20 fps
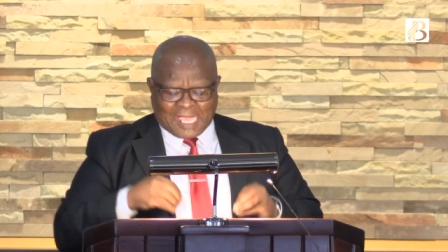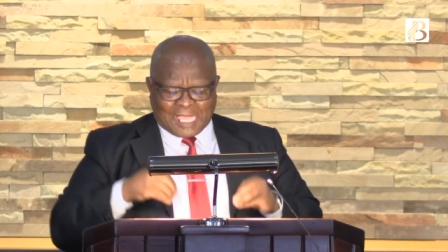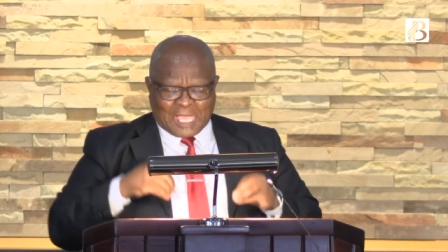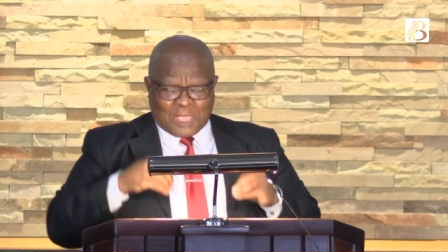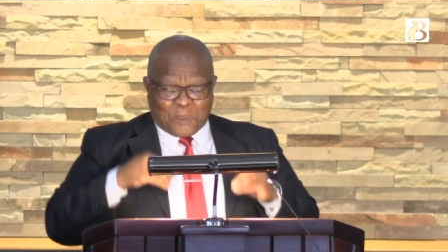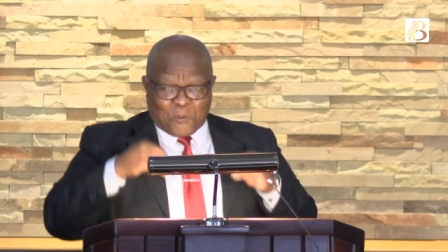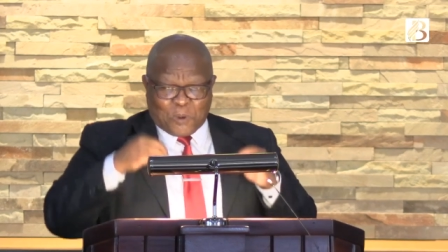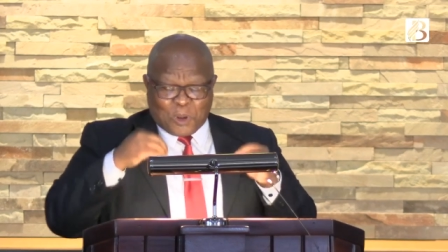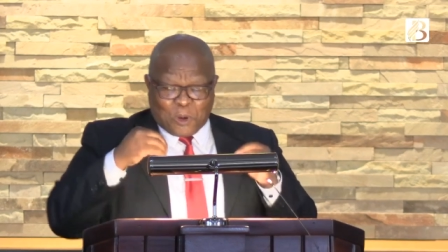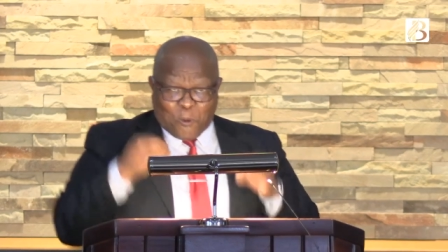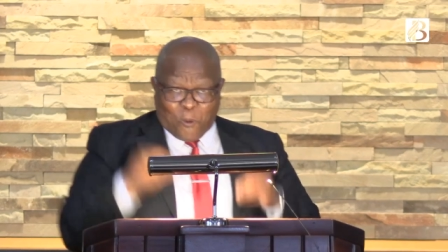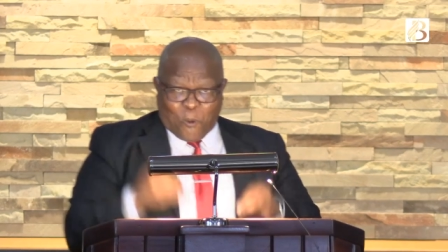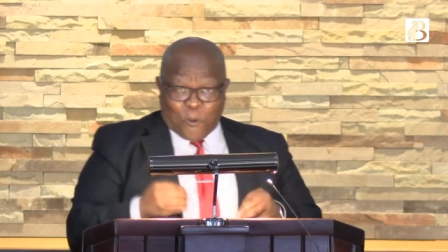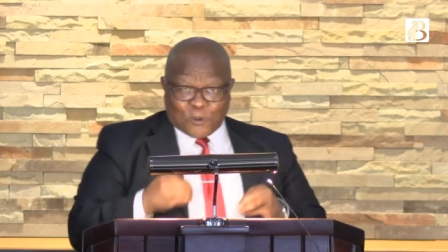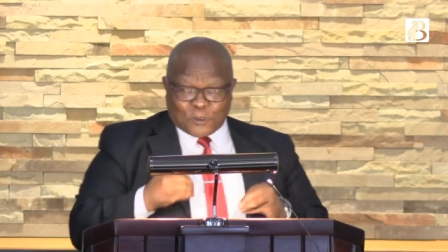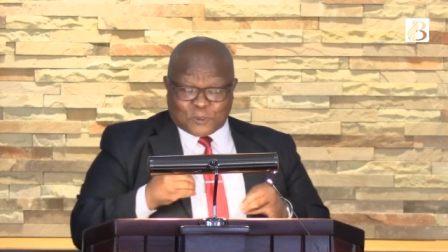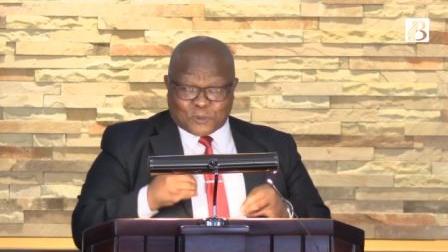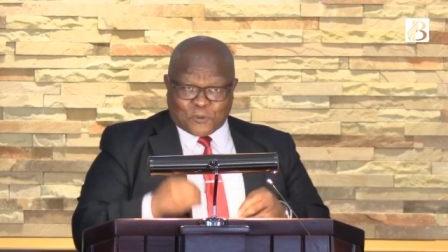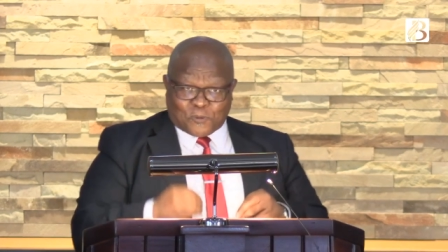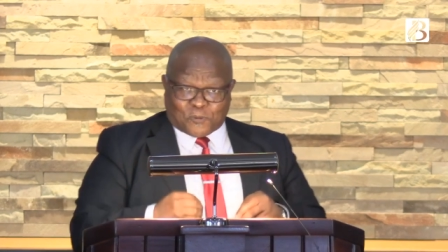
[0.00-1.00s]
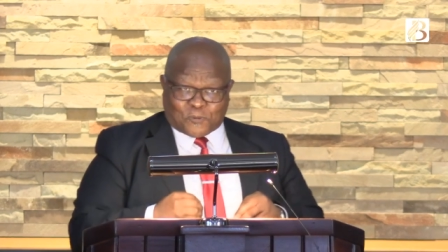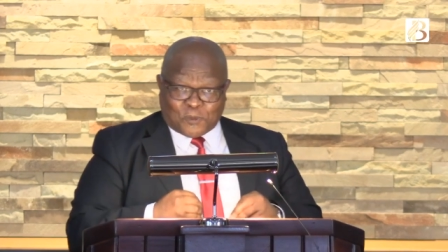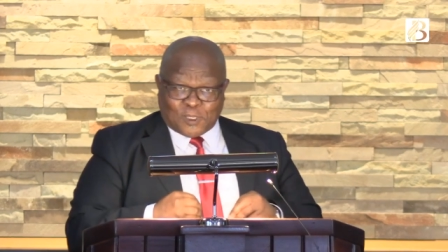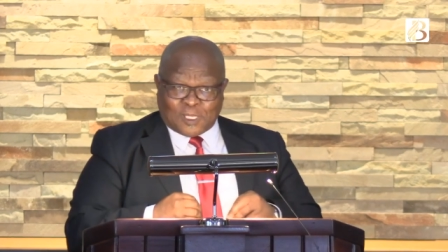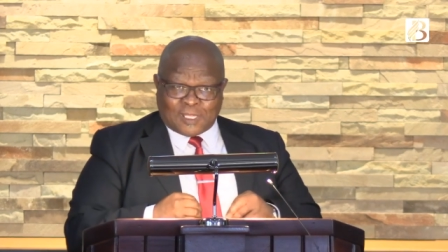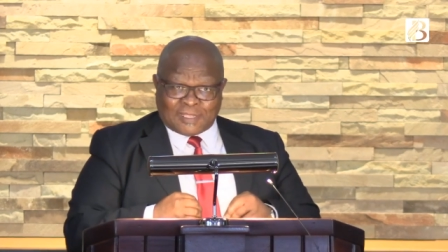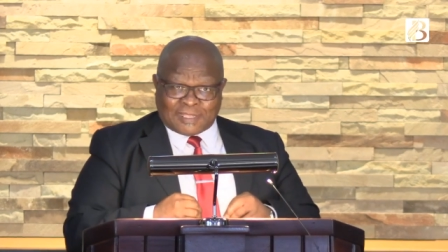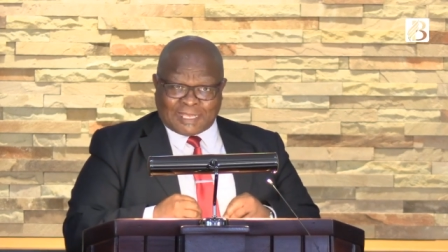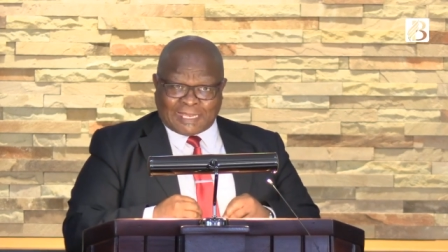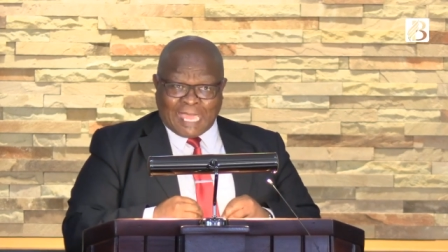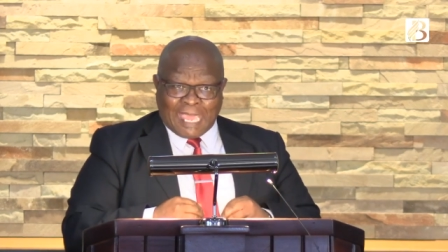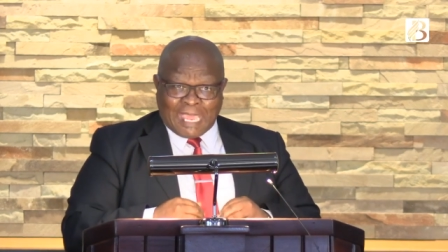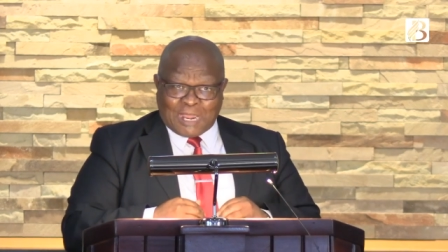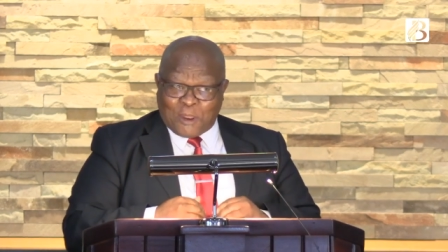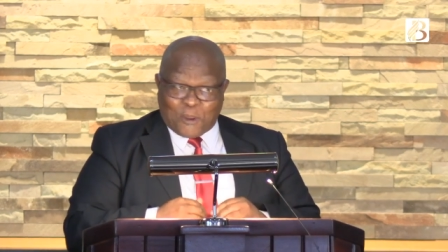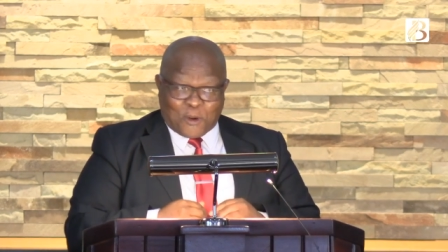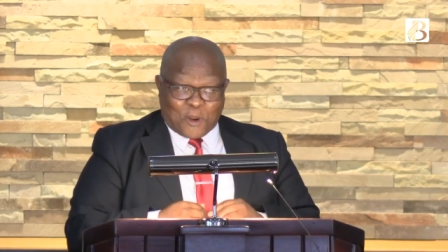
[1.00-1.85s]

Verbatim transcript: you will also feel that, no, no,